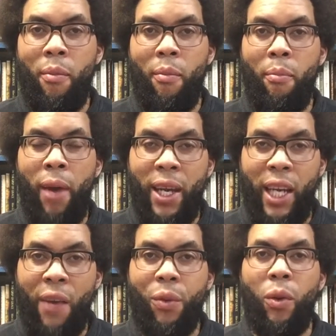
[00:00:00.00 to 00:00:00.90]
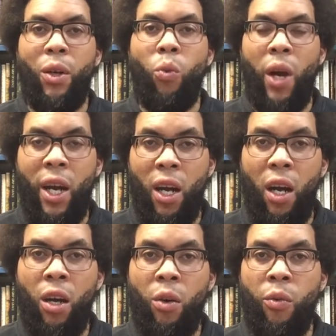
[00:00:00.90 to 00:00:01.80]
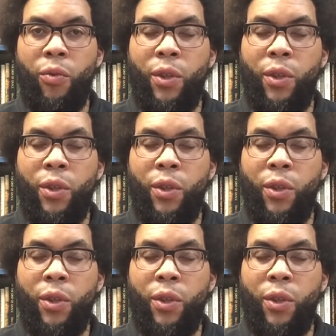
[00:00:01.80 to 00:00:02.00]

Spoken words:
make everyone aware of